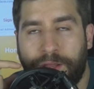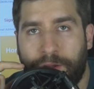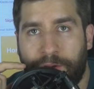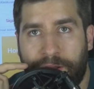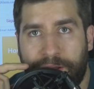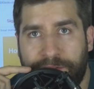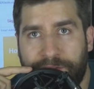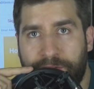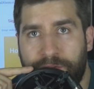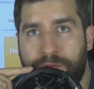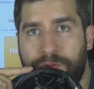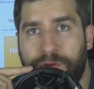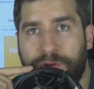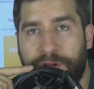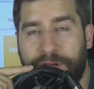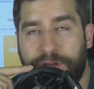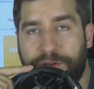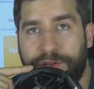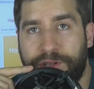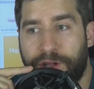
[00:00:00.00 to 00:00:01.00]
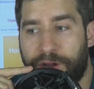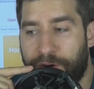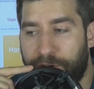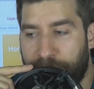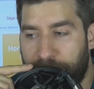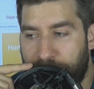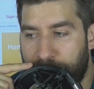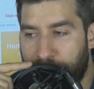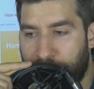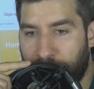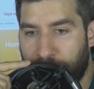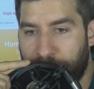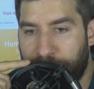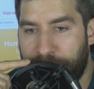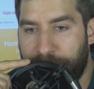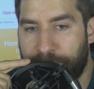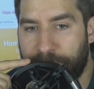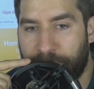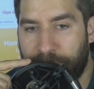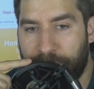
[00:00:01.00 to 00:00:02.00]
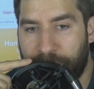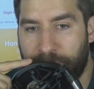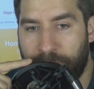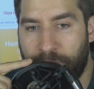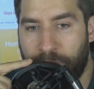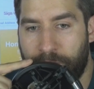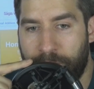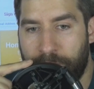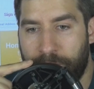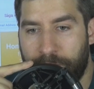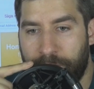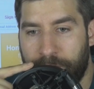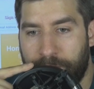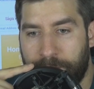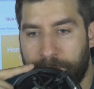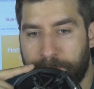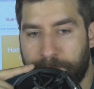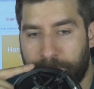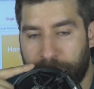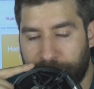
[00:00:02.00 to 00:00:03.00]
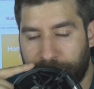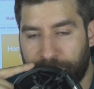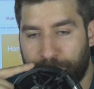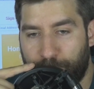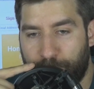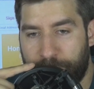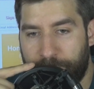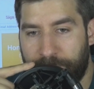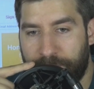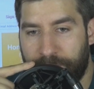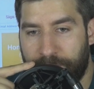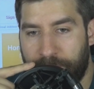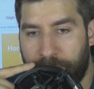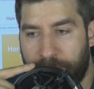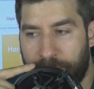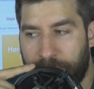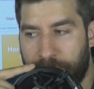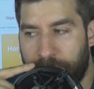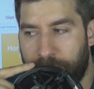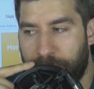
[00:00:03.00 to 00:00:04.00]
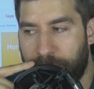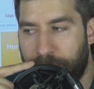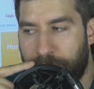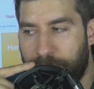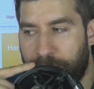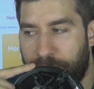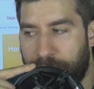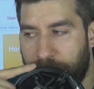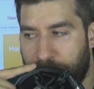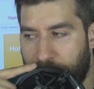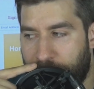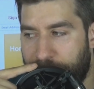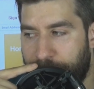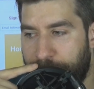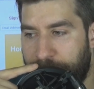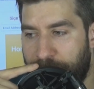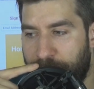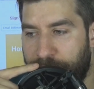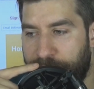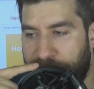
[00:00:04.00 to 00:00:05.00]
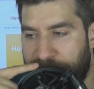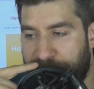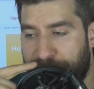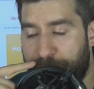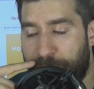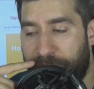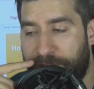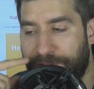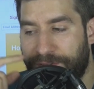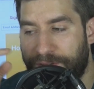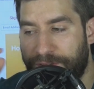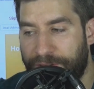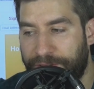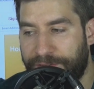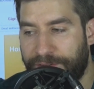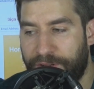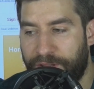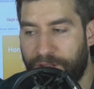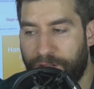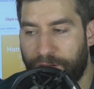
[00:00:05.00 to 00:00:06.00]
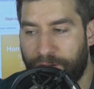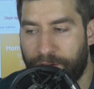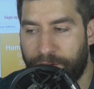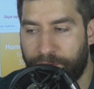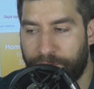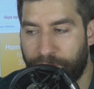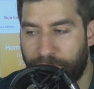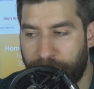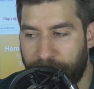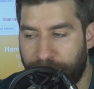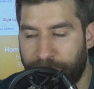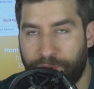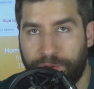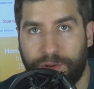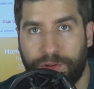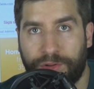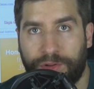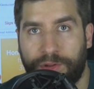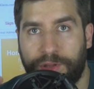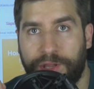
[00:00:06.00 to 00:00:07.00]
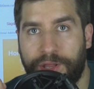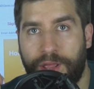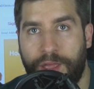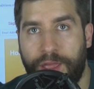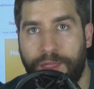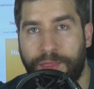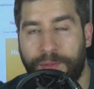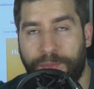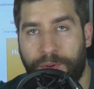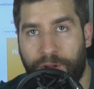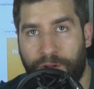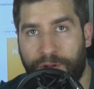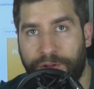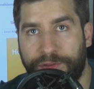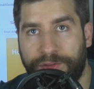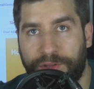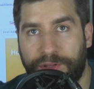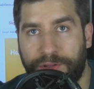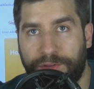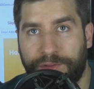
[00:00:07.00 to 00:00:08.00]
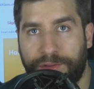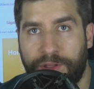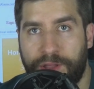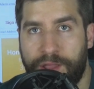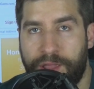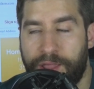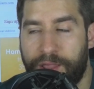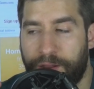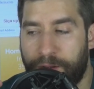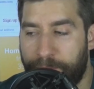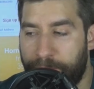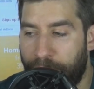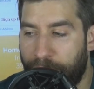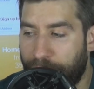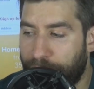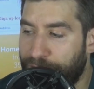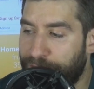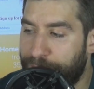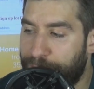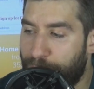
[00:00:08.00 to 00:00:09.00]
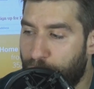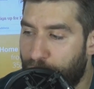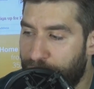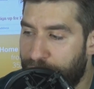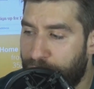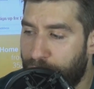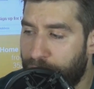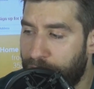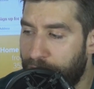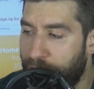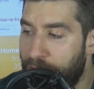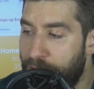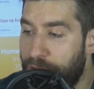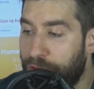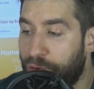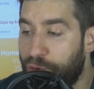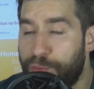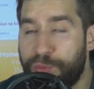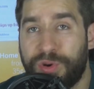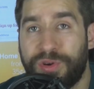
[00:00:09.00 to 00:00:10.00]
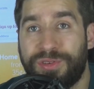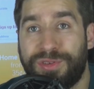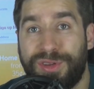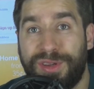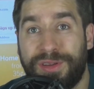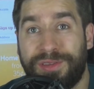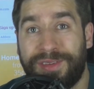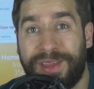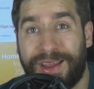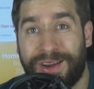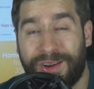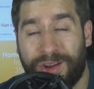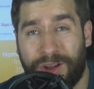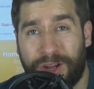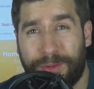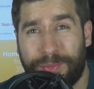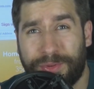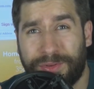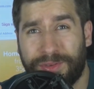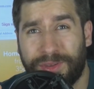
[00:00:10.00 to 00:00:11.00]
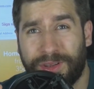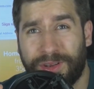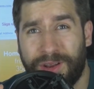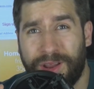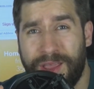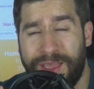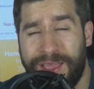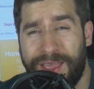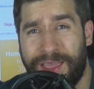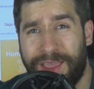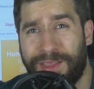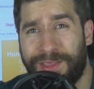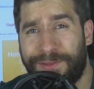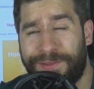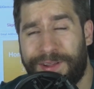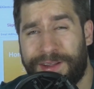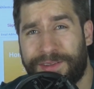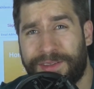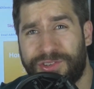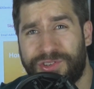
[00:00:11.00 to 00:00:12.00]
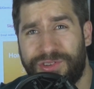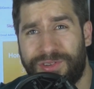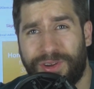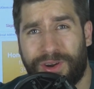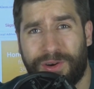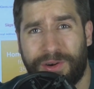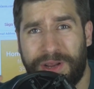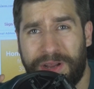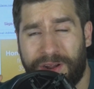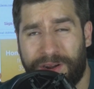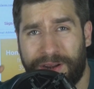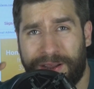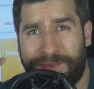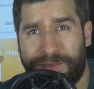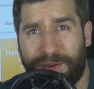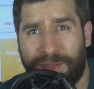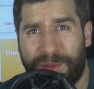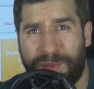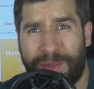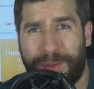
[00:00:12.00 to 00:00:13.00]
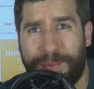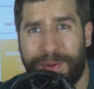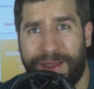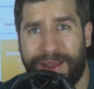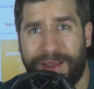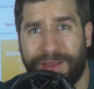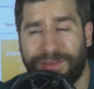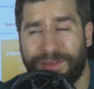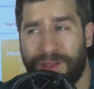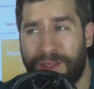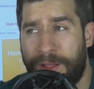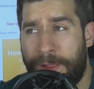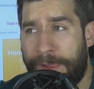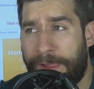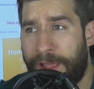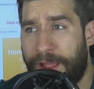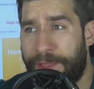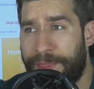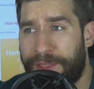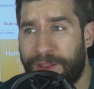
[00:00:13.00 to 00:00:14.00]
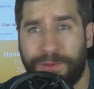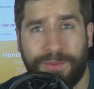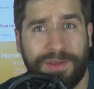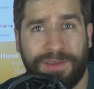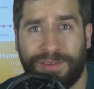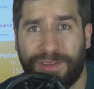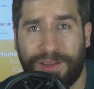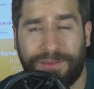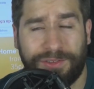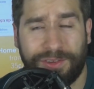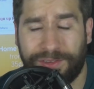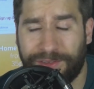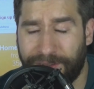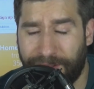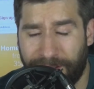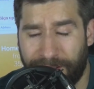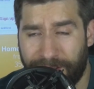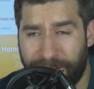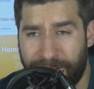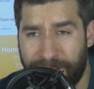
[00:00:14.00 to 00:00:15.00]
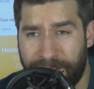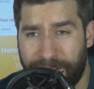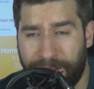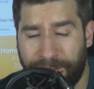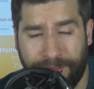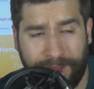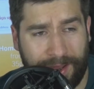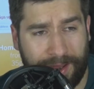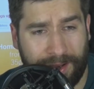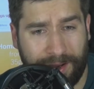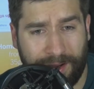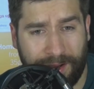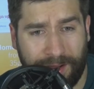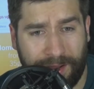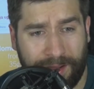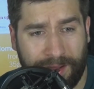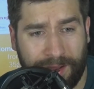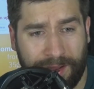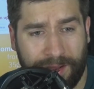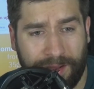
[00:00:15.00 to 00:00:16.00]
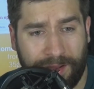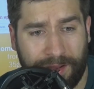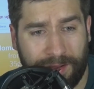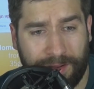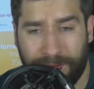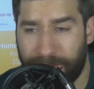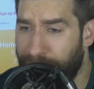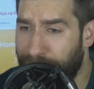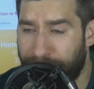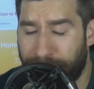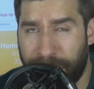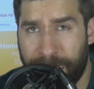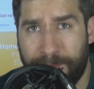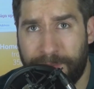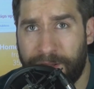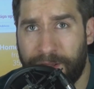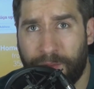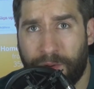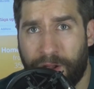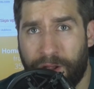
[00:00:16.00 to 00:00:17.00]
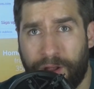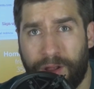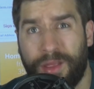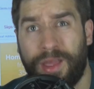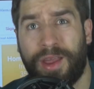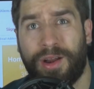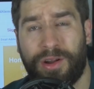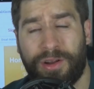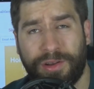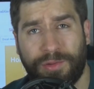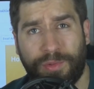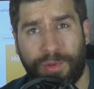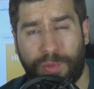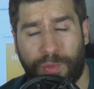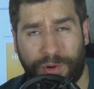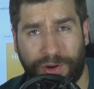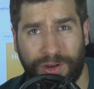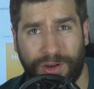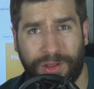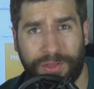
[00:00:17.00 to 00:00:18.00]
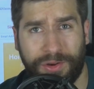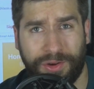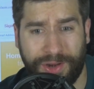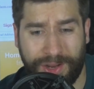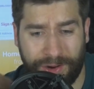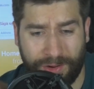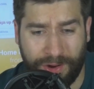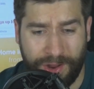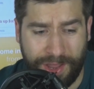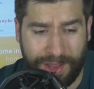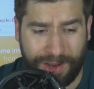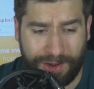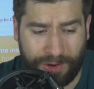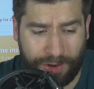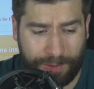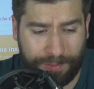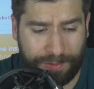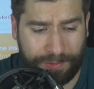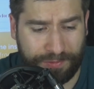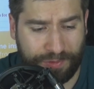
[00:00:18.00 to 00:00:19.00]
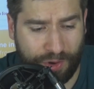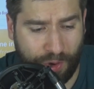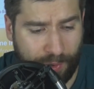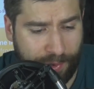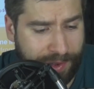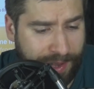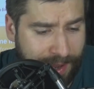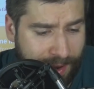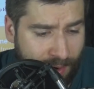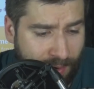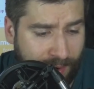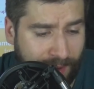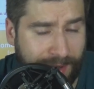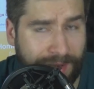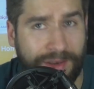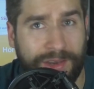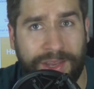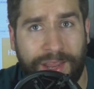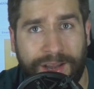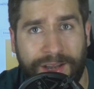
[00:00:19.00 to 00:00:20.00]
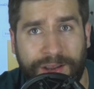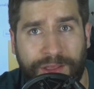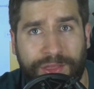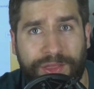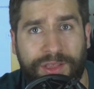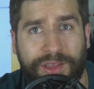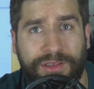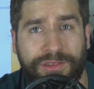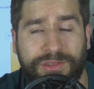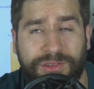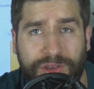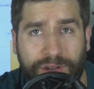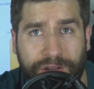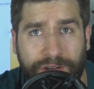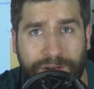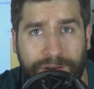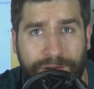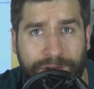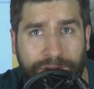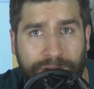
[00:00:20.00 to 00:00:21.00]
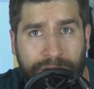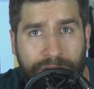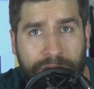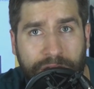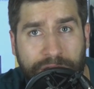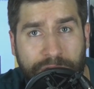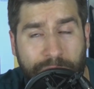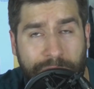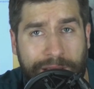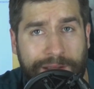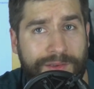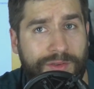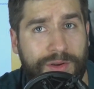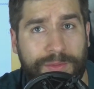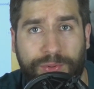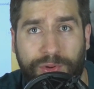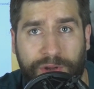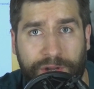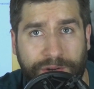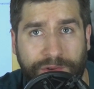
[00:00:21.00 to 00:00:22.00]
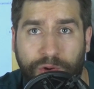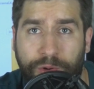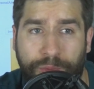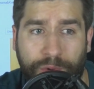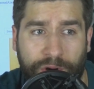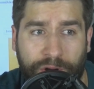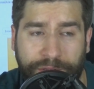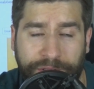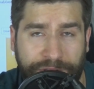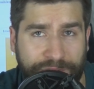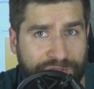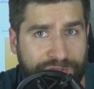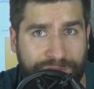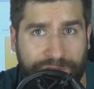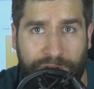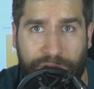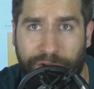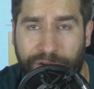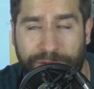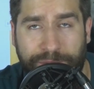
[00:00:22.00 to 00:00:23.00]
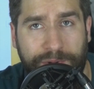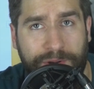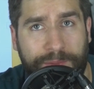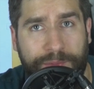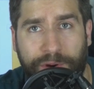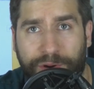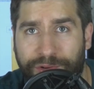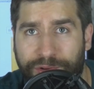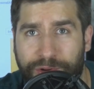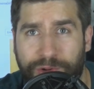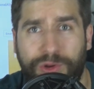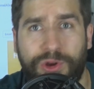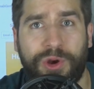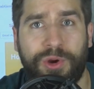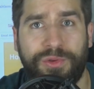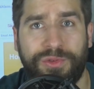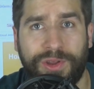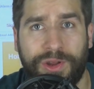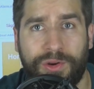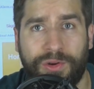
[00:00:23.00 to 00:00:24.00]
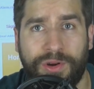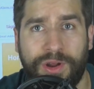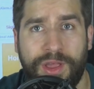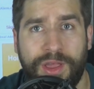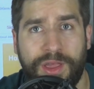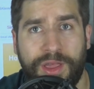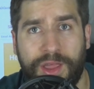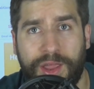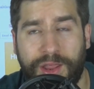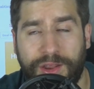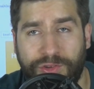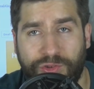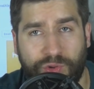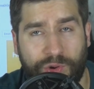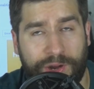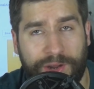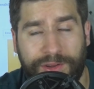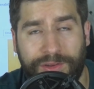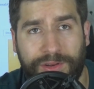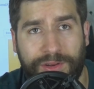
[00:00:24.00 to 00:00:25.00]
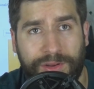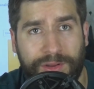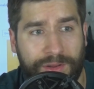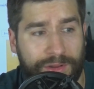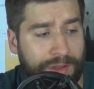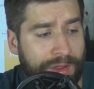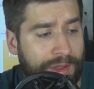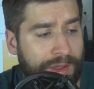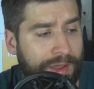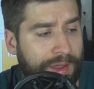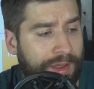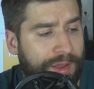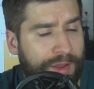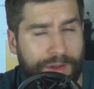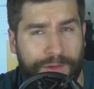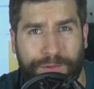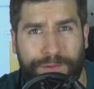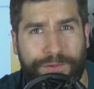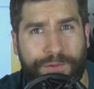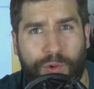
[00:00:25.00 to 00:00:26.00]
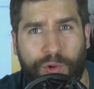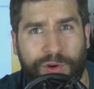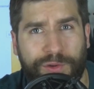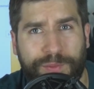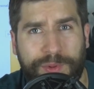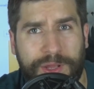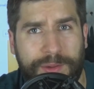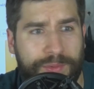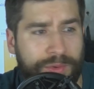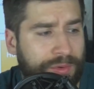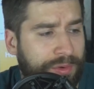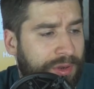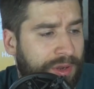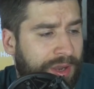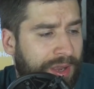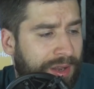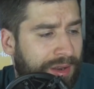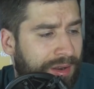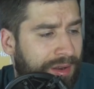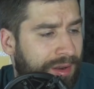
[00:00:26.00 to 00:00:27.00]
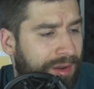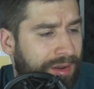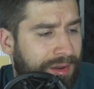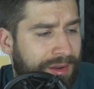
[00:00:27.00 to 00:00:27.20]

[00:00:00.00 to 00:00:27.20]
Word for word: Now, as you likely already know, these are two Muslim women in government who expressed disdain for Israel and the policies and America's support for it. Loomer is the exact opposite, and the fact that she's already gone after them in the past, I think it'd be safe to say that they'd be at, at odds with one another. Now, in terms of going out and getting things done, you have to applaud Loomer on this. She's always been a person who goes out and tries to force people to get,